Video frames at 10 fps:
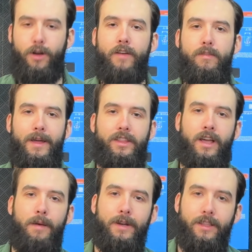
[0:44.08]
enough about the
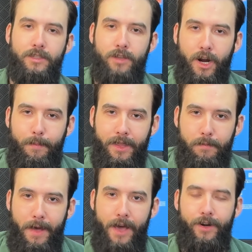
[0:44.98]
company, let's talk about the
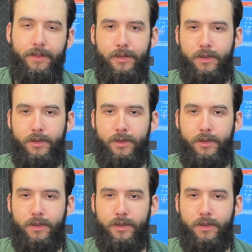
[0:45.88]
battery. The